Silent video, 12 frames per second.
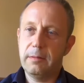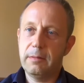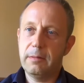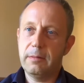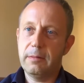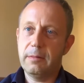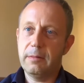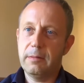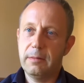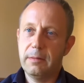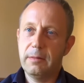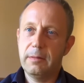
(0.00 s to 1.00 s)

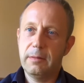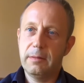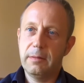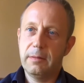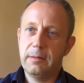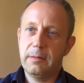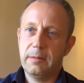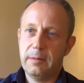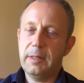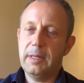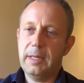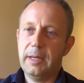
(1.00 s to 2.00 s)

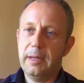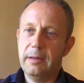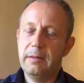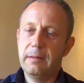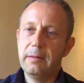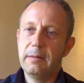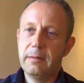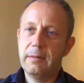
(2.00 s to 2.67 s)
The person shown says nothing.